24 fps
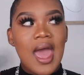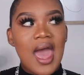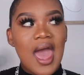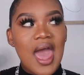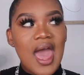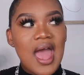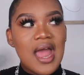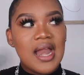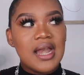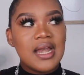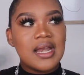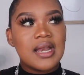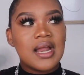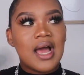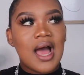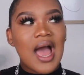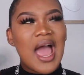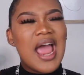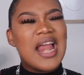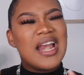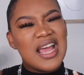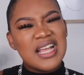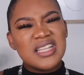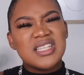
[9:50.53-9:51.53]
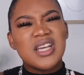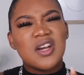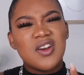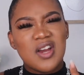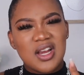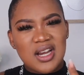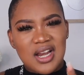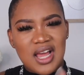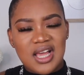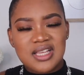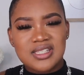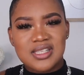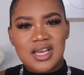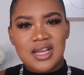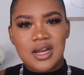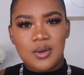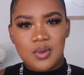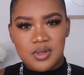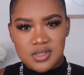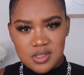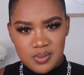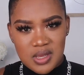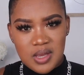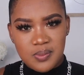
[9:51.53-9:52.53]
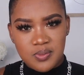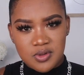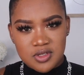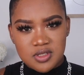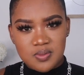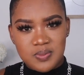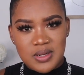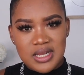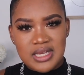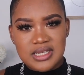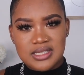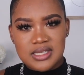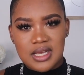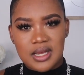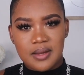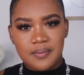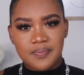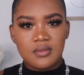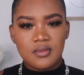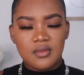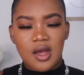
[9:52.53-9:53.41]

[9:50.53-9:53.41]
And I later realized that I was a people's pleaser.